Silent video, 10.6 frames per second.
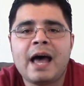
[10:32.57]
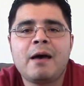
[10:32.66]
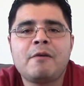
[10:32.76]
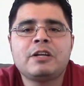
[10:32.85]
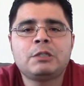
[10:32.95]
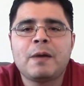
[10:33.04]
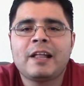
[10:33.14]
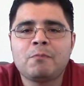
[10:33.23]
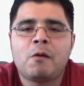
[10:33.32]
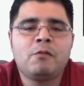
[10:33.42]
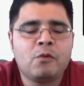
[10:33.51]
I respect
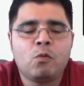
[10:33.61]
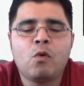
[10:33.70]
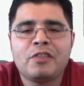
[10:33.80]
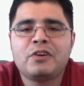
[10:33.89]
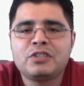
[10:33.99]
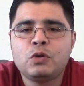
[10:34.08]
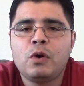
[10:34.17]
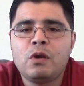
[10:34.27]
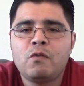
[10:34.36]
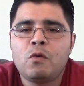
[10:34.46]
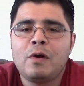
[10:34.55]
Marvel for what they're doing,
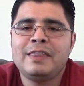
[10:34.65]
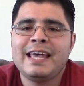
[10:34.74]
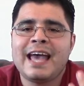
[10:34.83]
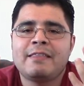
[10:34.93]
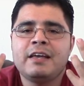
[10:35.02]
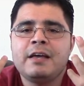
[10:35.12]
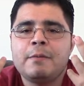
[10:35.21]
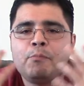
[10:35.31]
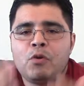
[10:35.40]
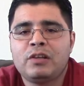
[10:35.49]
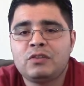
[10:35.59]
over what they have
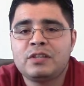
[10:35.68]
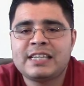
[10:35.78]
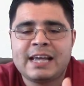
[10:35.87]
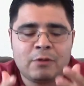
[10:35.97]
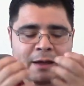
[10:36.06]
brought to the table.